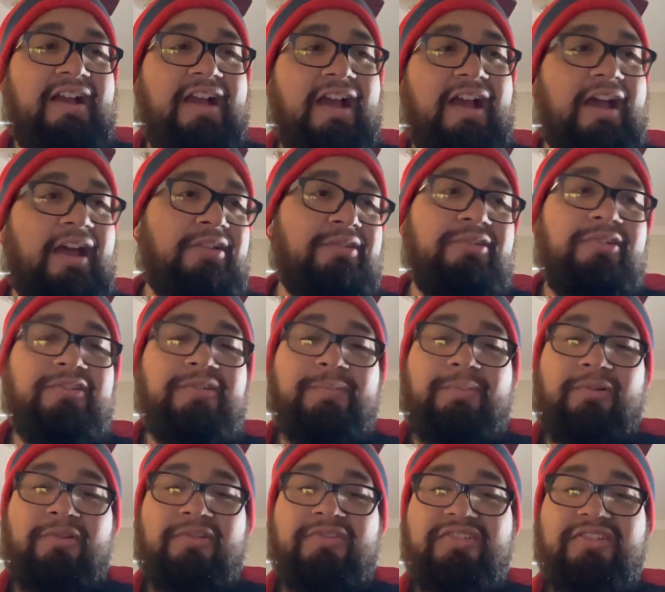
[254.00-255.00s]
I don't know you
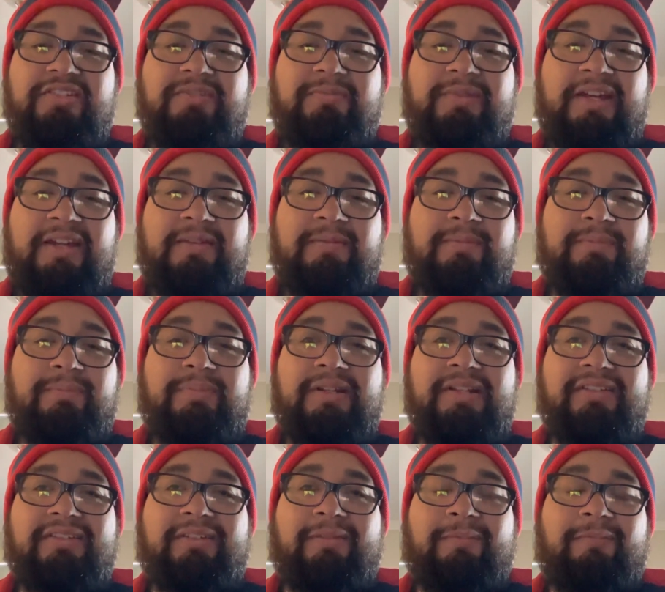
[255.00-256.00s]
personally, man, but
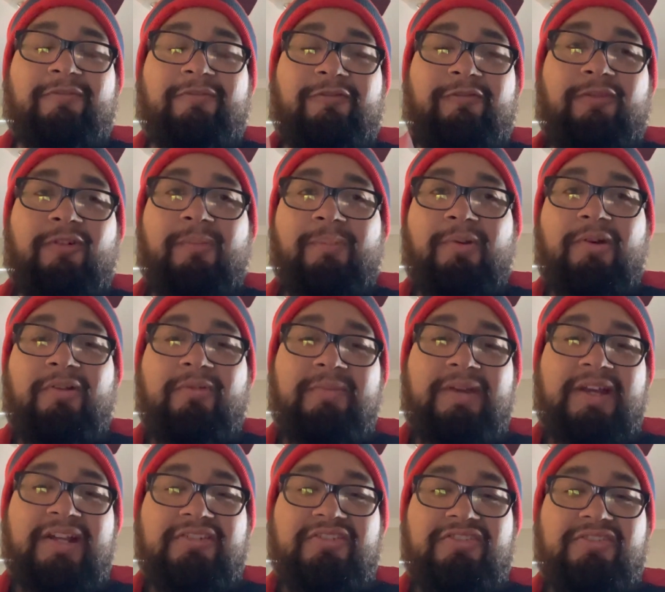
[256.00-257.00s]
as a football
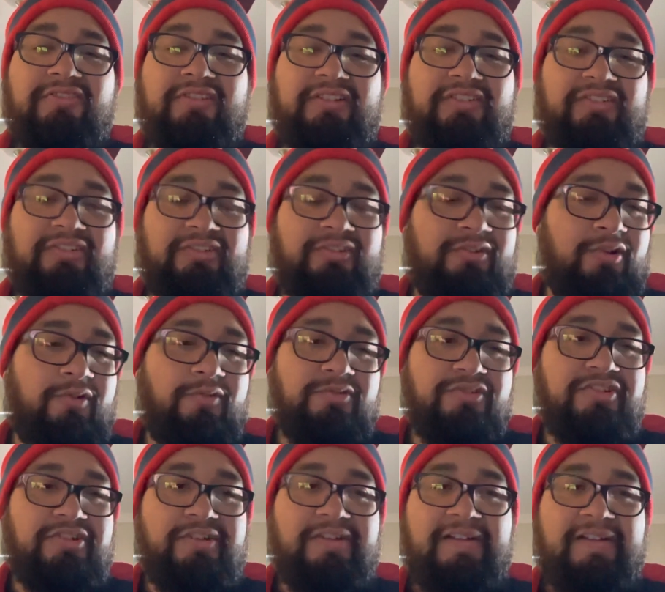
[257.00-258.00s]
manager, as a
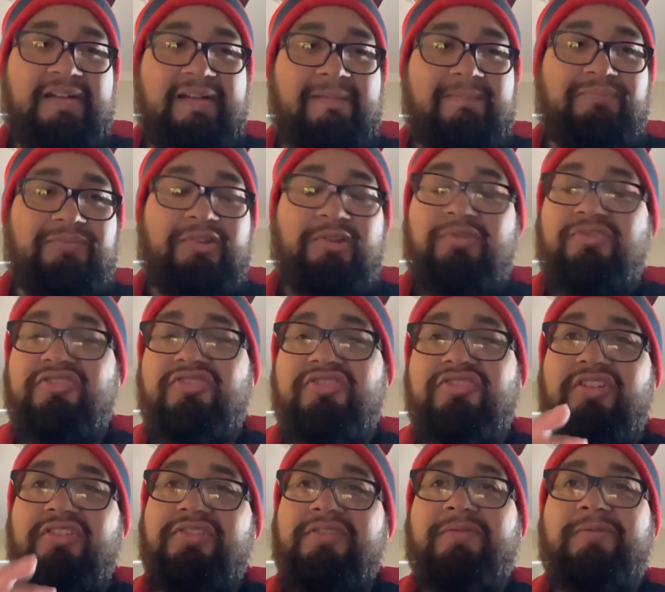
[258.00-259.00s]
coach, you're
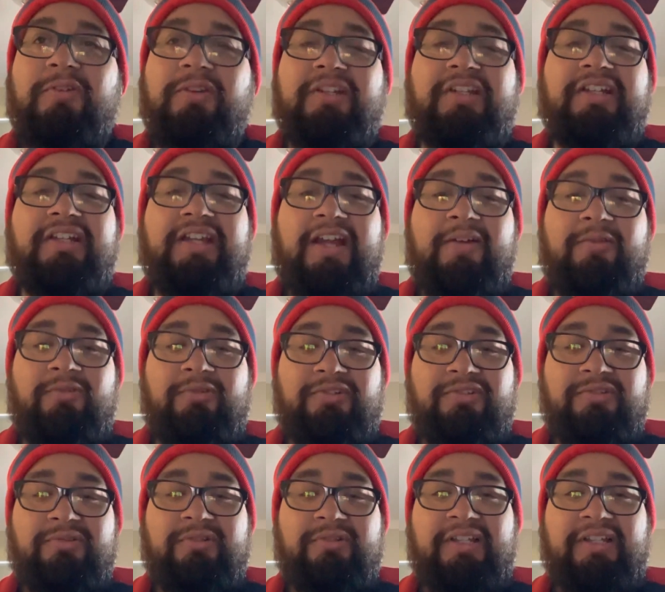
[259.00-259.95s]
such a fucking coward, dude.